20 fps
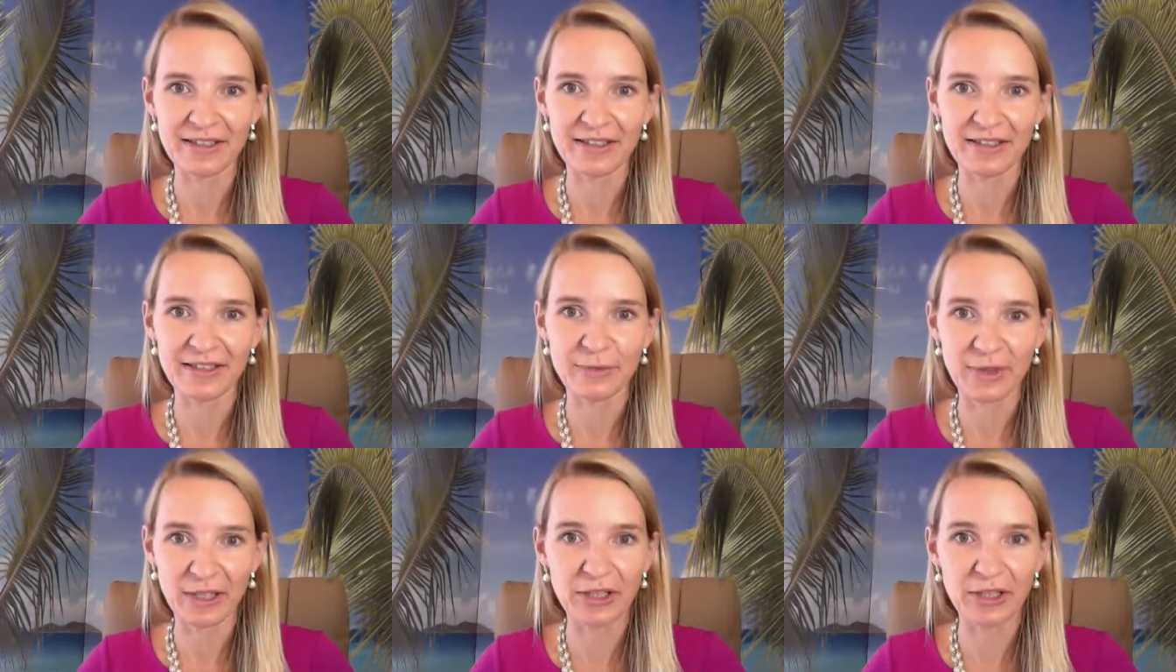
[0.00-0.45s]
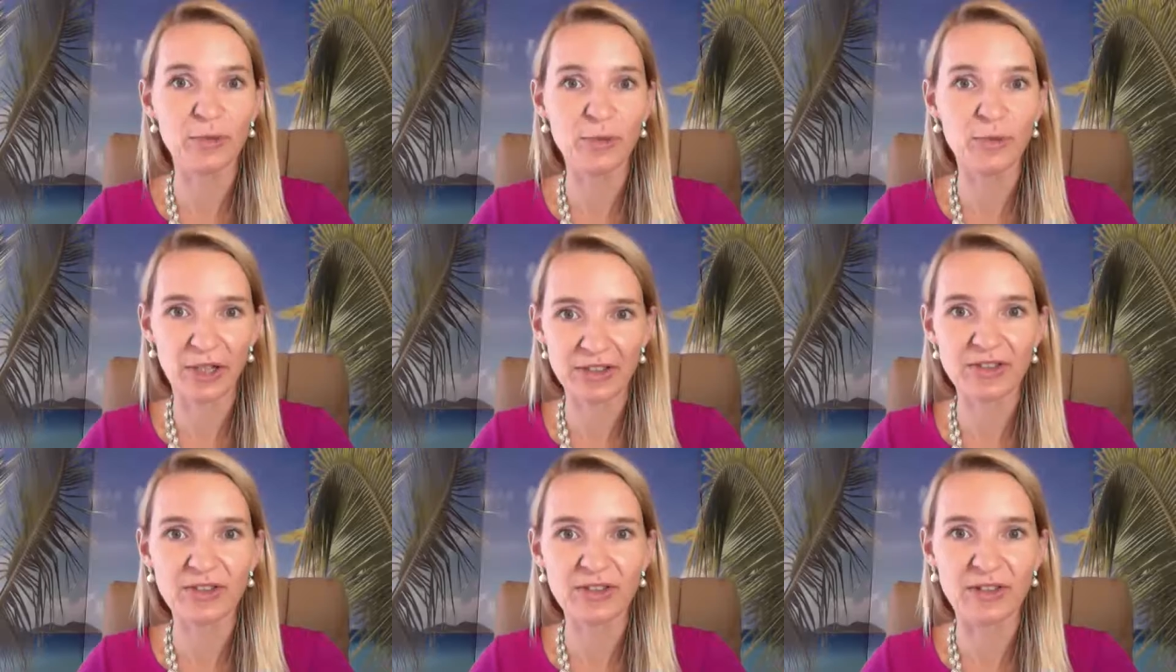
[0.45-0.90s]
When you
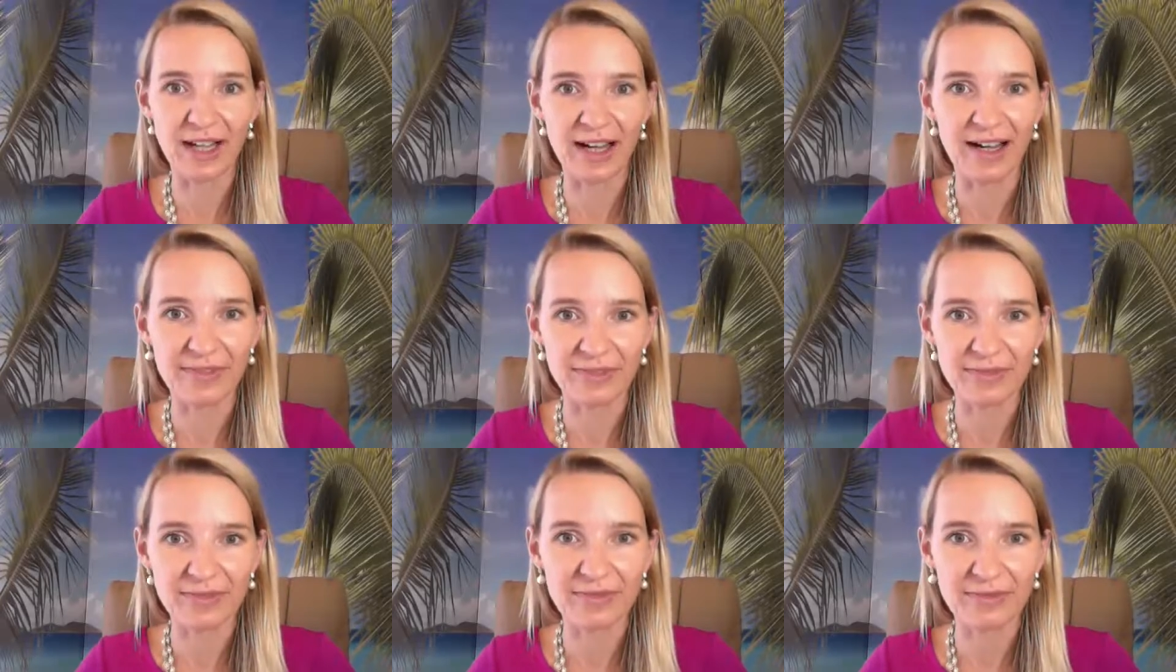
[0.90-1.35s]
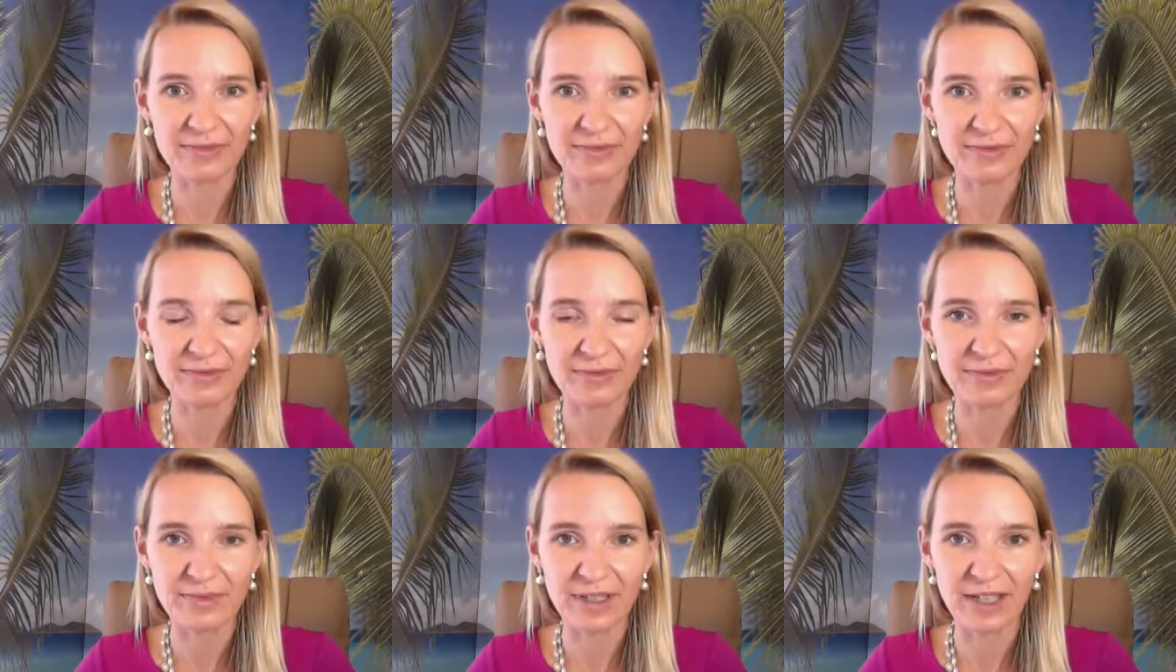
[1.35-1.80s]
want to laugh,
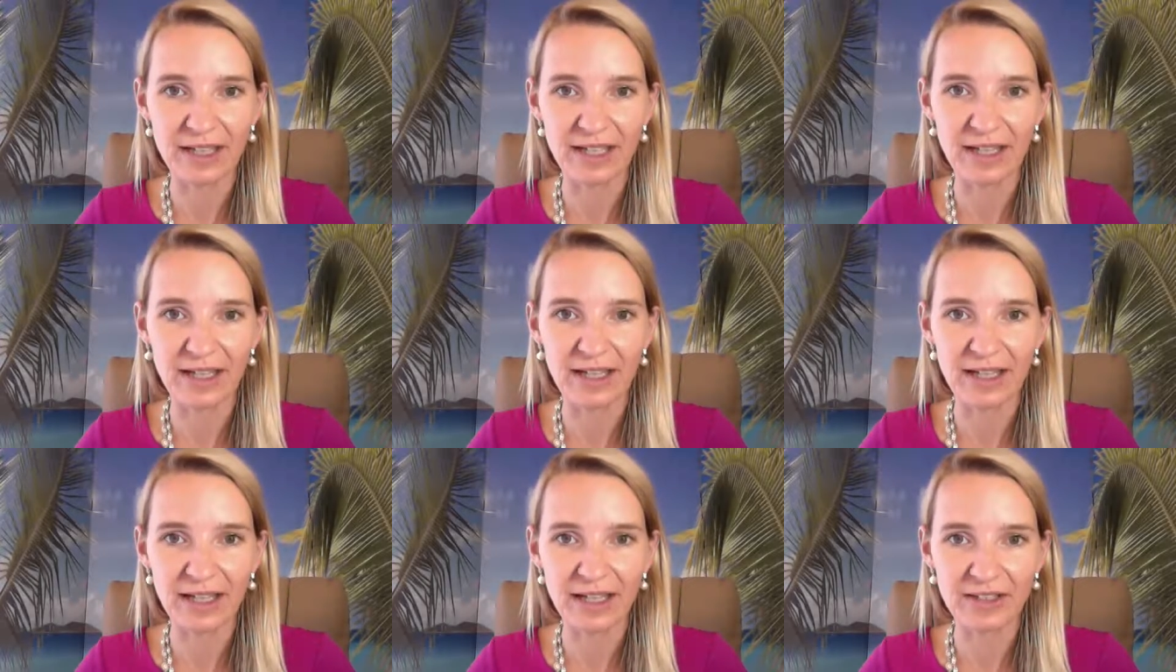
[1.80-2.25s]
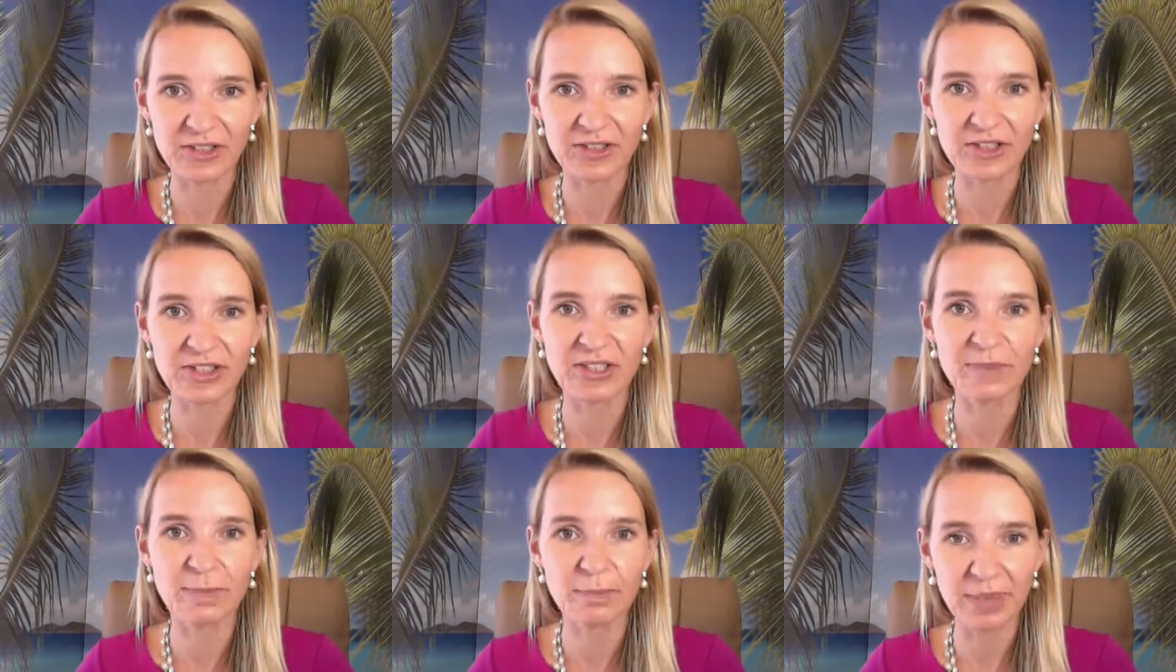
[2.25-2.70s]
and
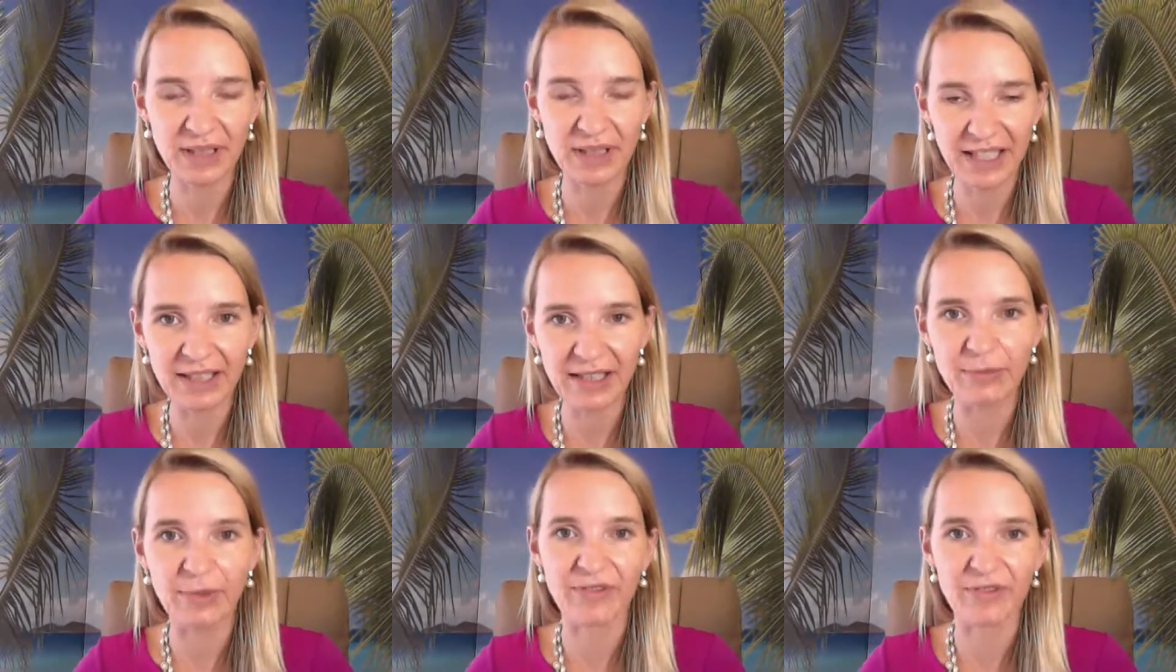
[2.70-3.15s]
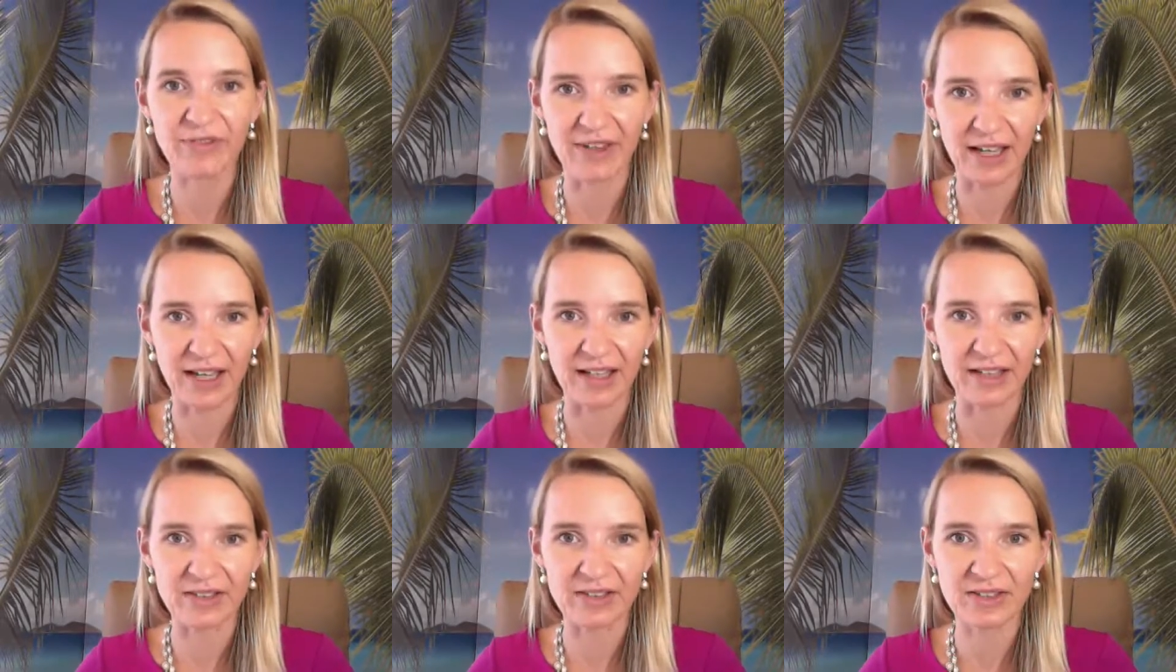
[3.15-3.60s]
just be with
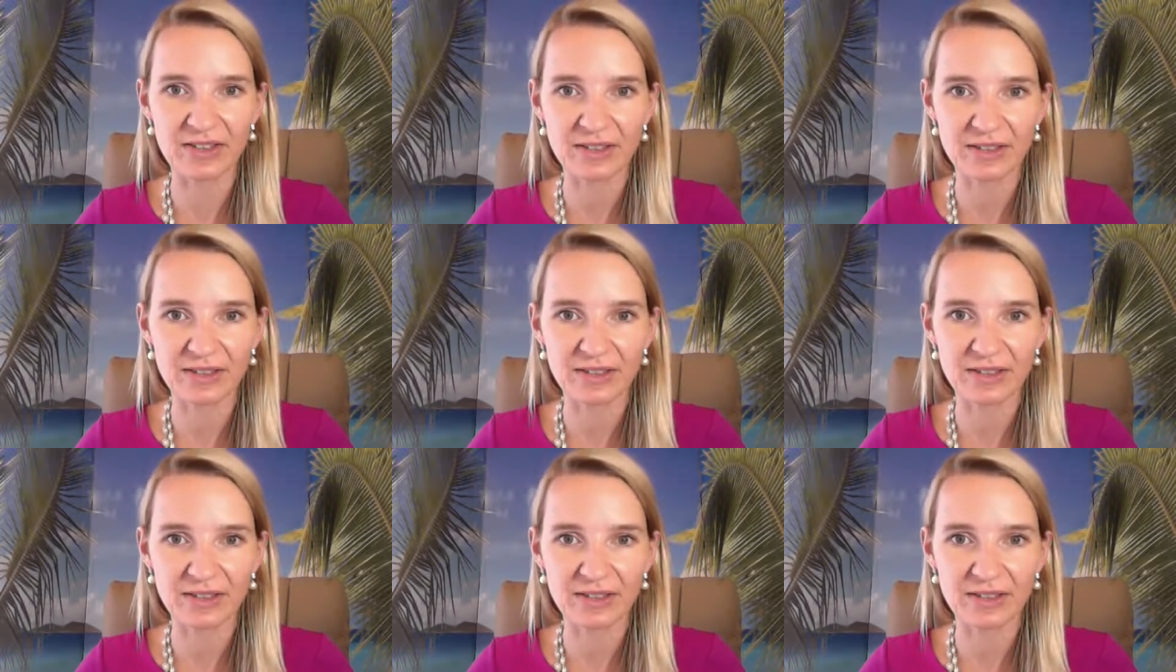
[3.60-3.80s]
that.